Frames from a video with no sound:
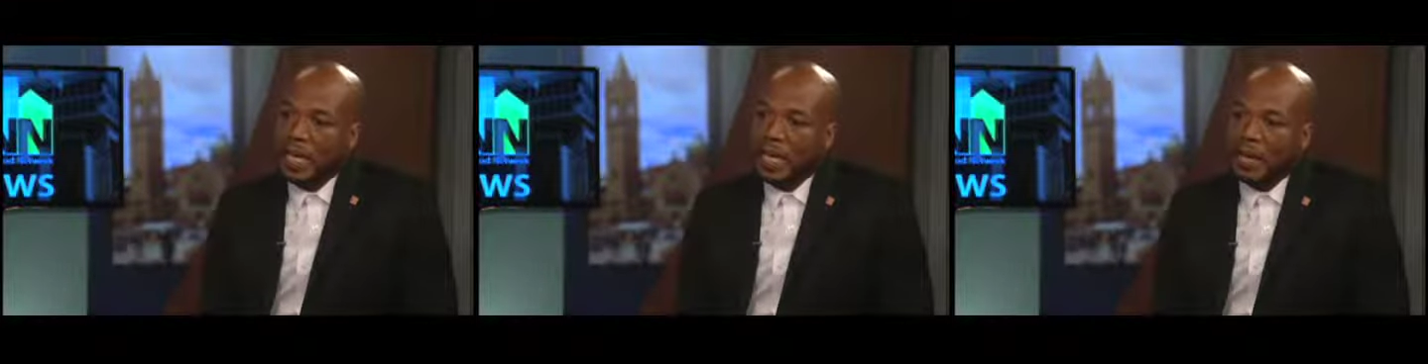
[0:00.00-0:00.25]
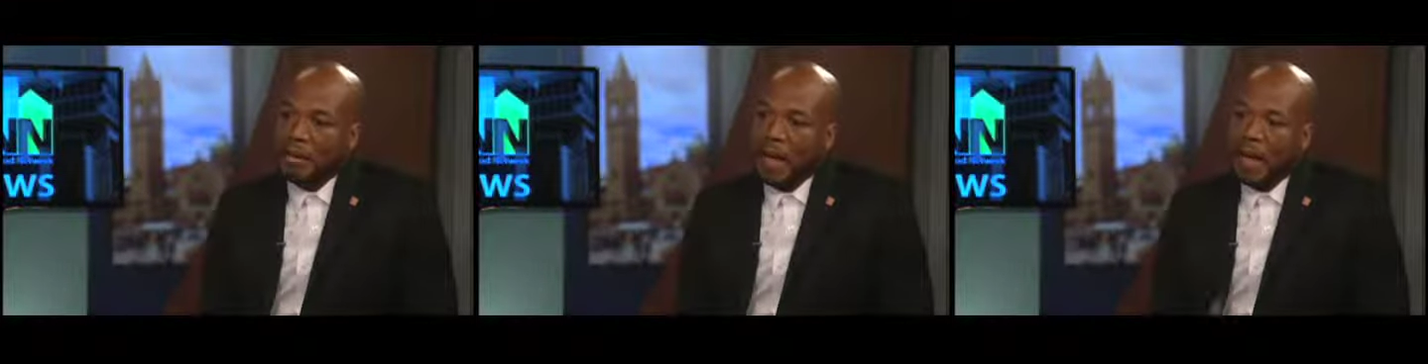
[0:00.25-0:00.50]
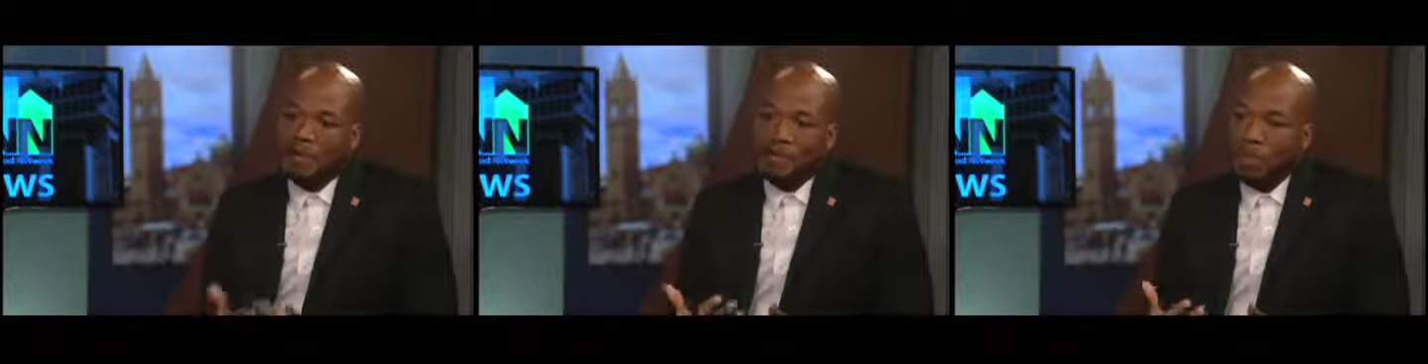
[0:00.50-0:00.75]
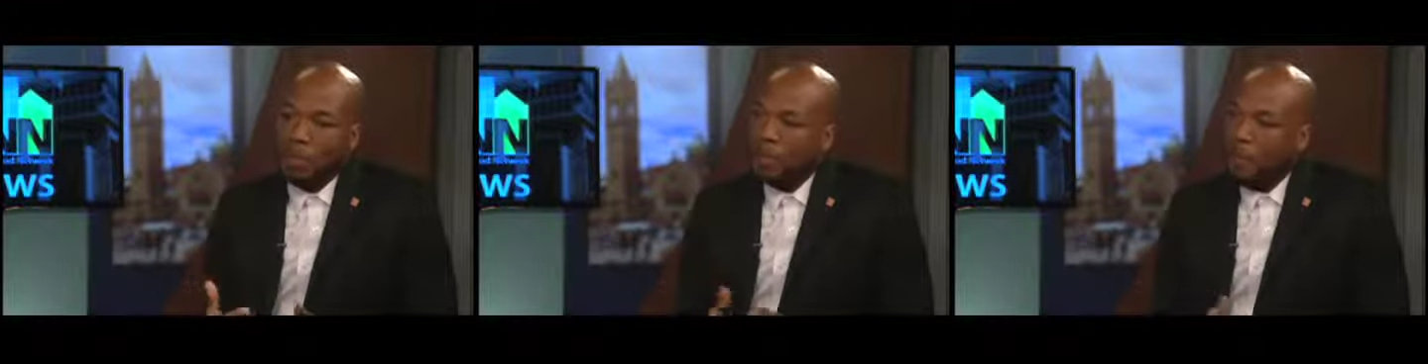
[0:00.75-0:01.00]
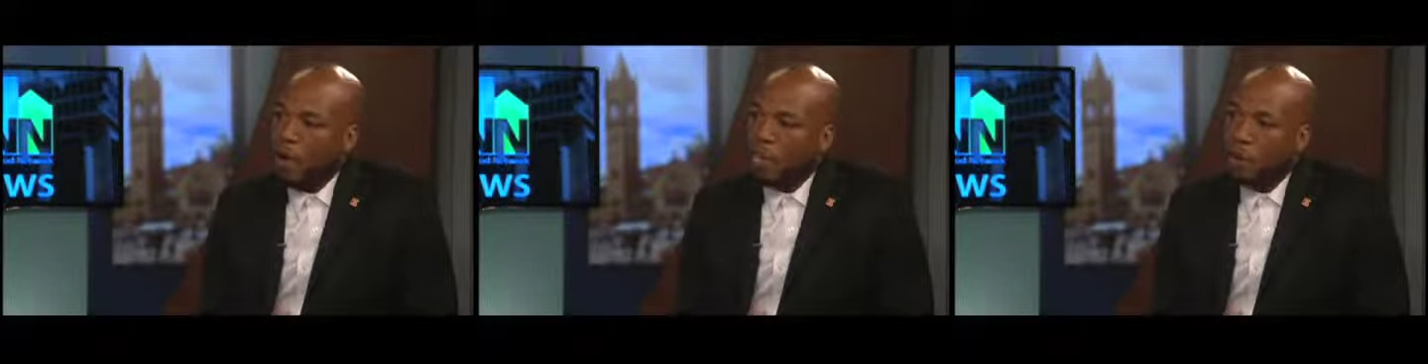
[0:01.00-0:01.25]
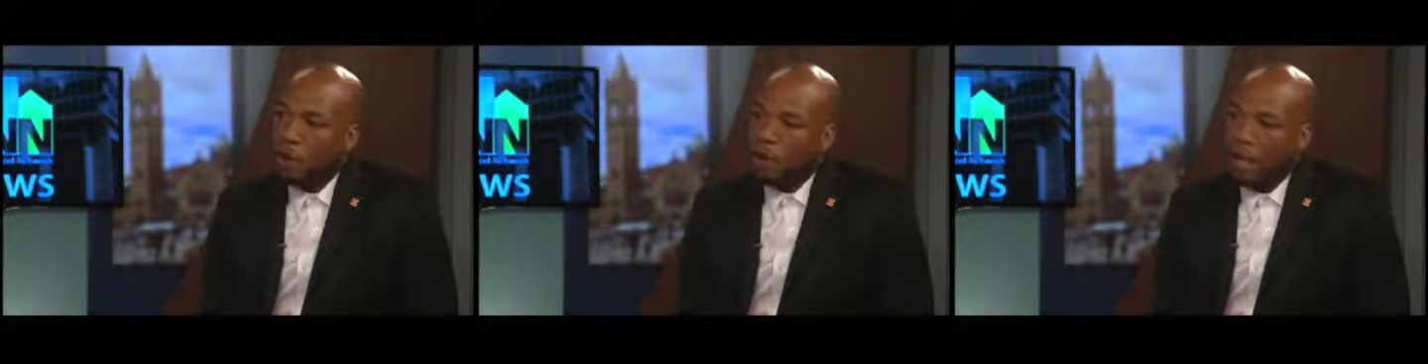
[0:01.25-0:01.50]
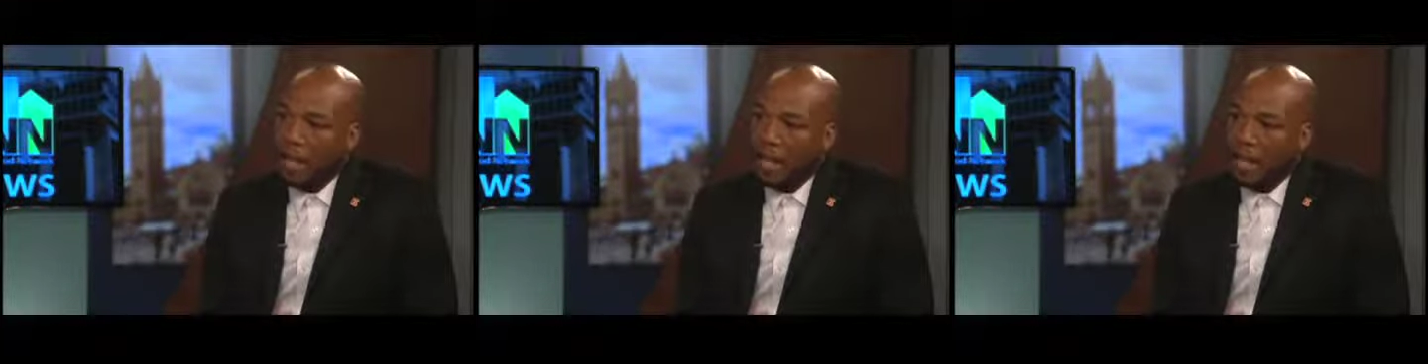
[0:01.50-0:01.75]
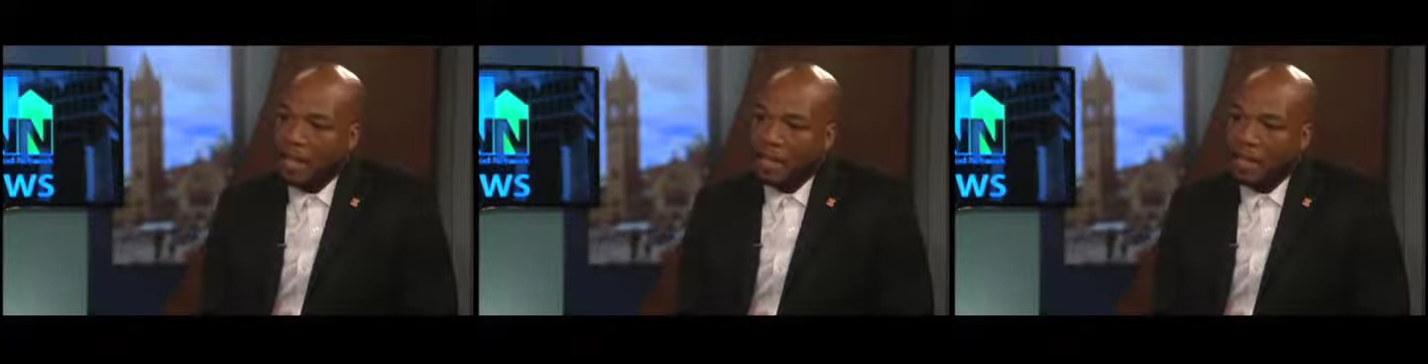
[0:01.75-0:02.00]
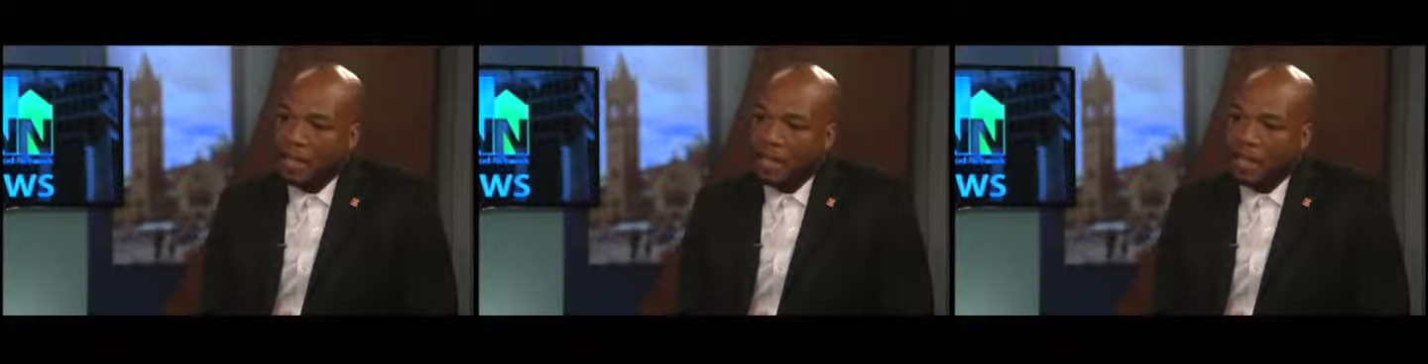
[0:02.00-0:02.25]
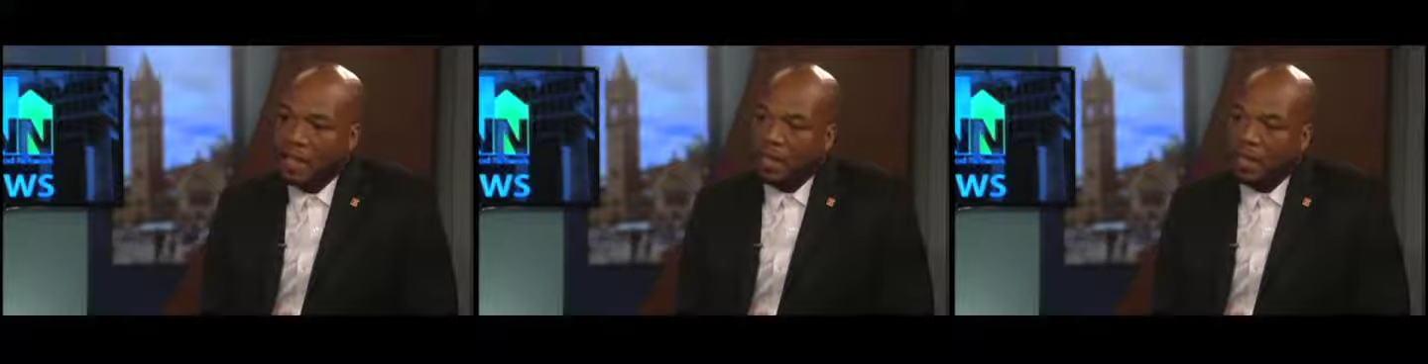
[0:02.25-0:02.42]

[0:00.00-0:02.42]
I grew up in Roxbury, and